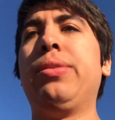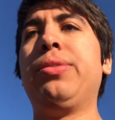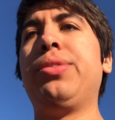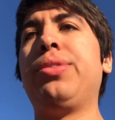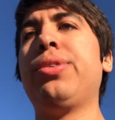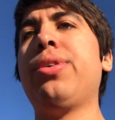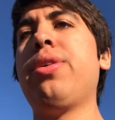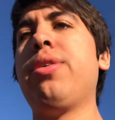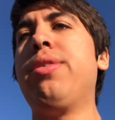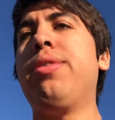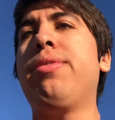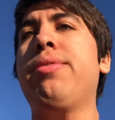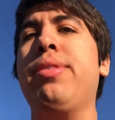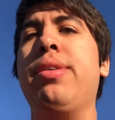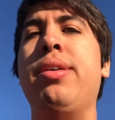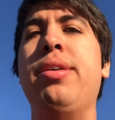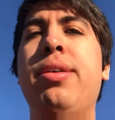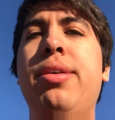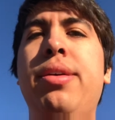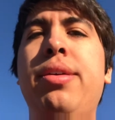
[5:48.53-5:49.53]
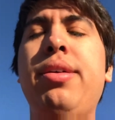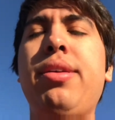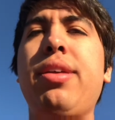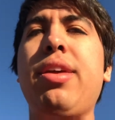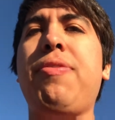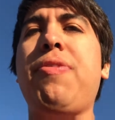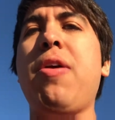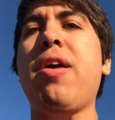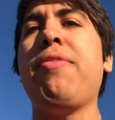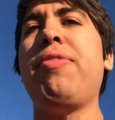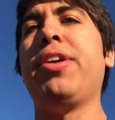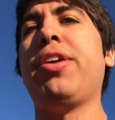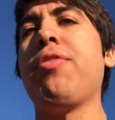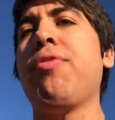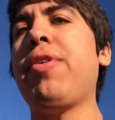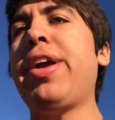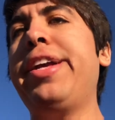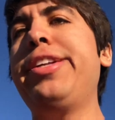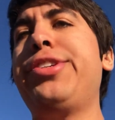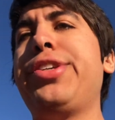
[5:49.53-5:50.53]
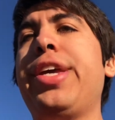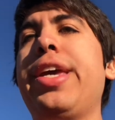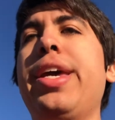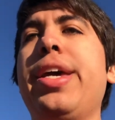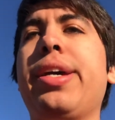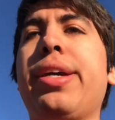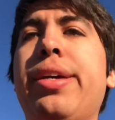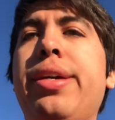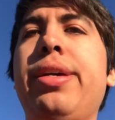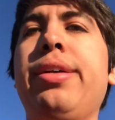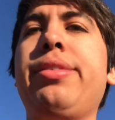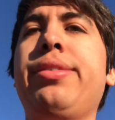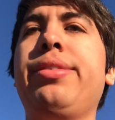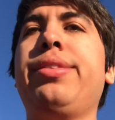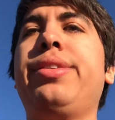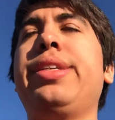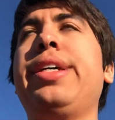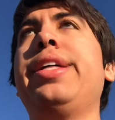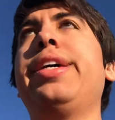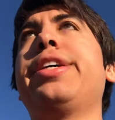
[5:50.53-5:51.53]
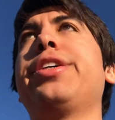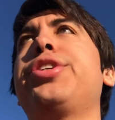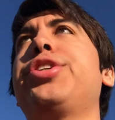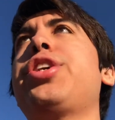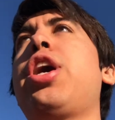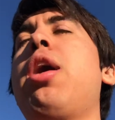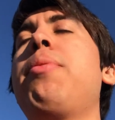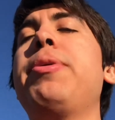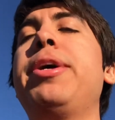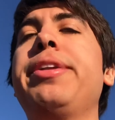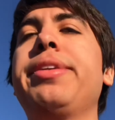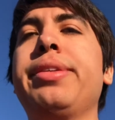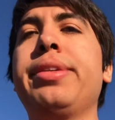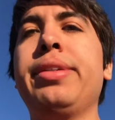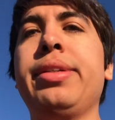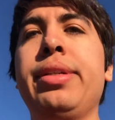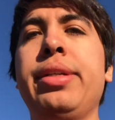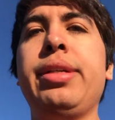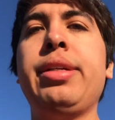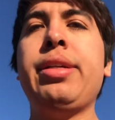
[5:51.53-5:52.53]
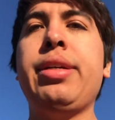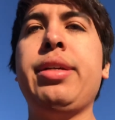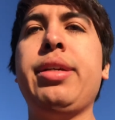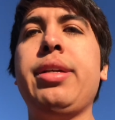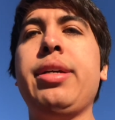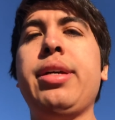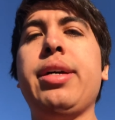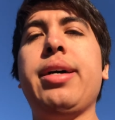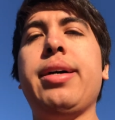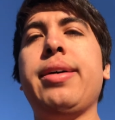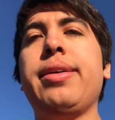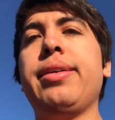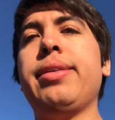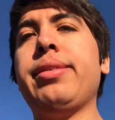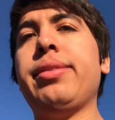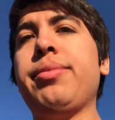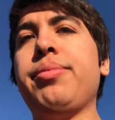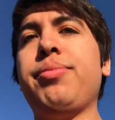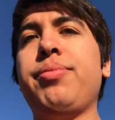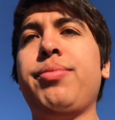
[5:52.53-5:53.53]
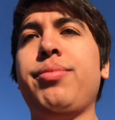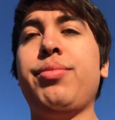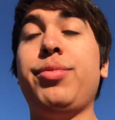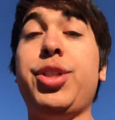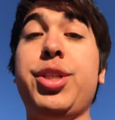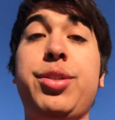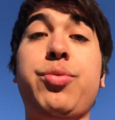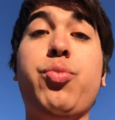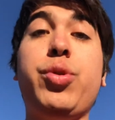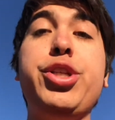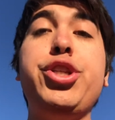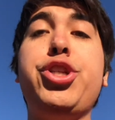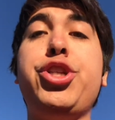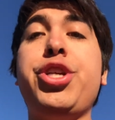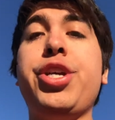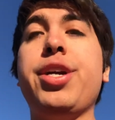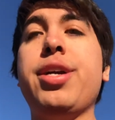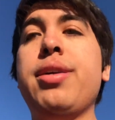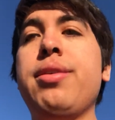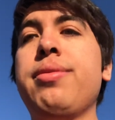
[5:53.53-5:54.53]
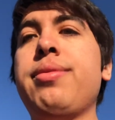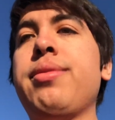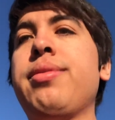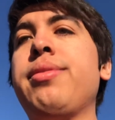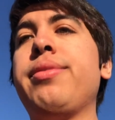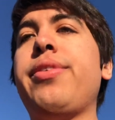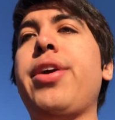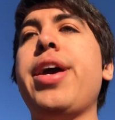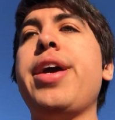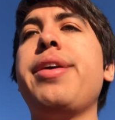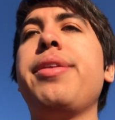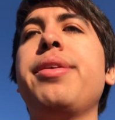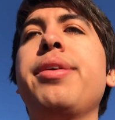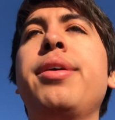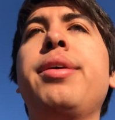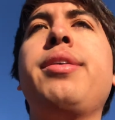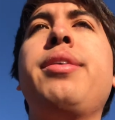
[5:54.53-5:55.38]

So if you have like a range kick, say like a shaman, which is wind shear, right?